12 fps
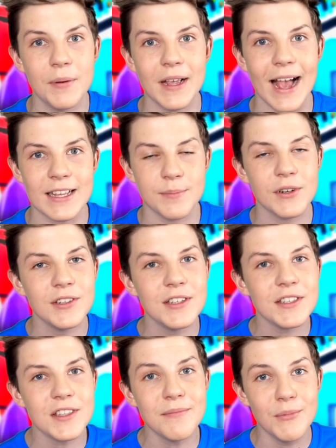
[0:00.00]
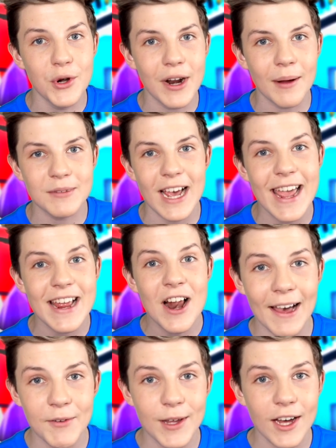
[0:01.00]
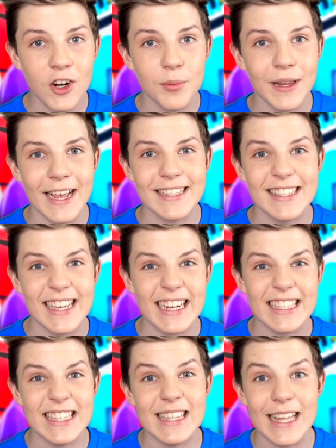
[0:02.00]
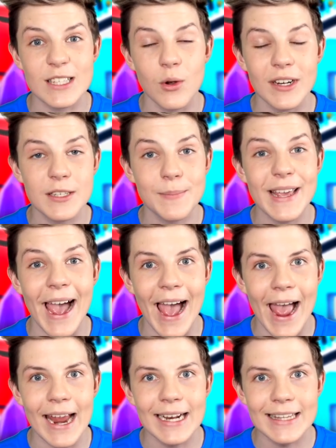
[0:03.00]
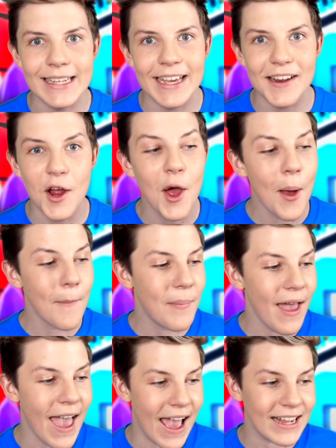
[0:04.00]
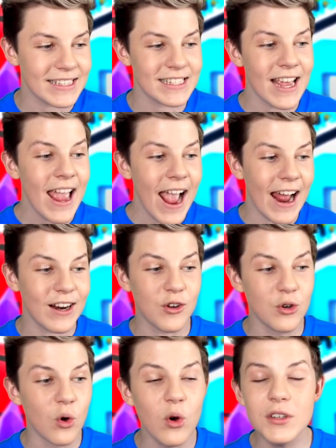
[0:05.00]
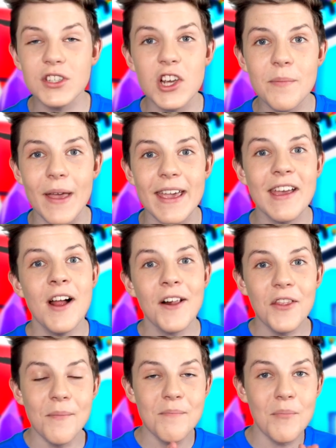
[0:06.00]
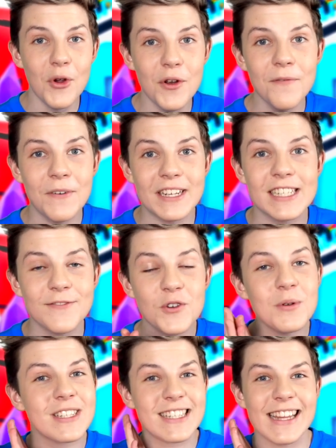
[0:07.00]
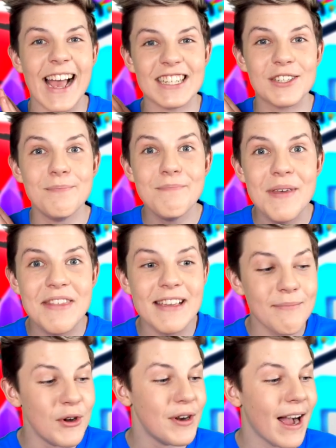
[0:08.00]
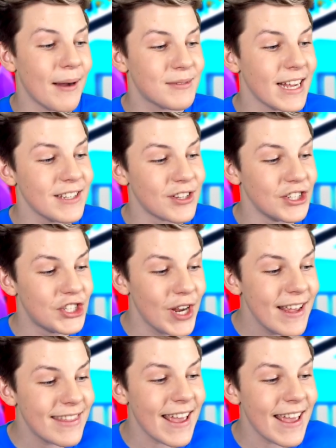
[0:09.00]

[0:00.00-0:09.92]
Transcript: But guys, because it's the moon update, Avocado Place thinks that there's going to be alien pets. And it could also be the moon festival / mythic moon update. So she